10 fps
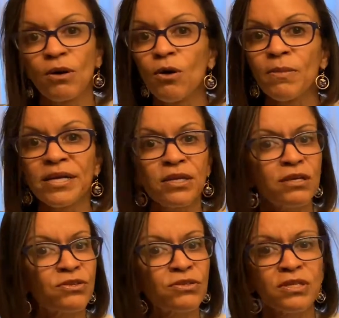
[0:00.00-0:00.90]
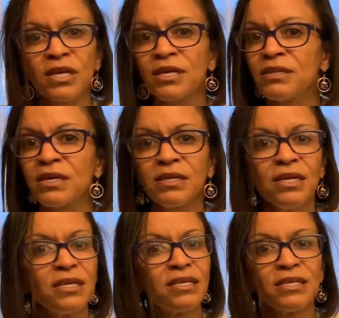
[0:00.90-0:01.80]
"Oh, my doctor said that
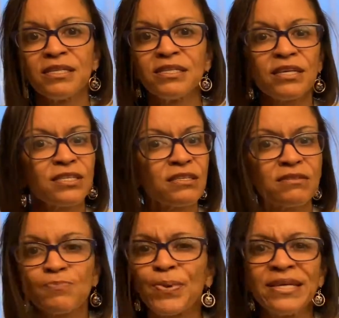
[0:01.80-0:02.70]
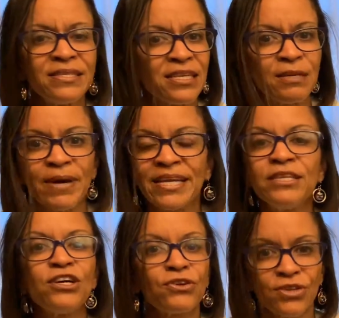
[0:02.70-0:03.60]
it doesn't spread to anybody."
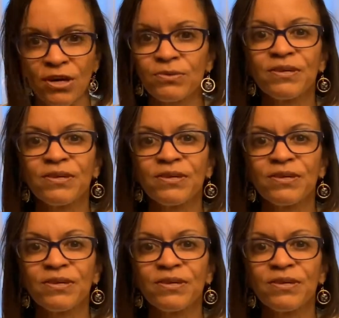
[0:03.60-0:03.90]
No, no.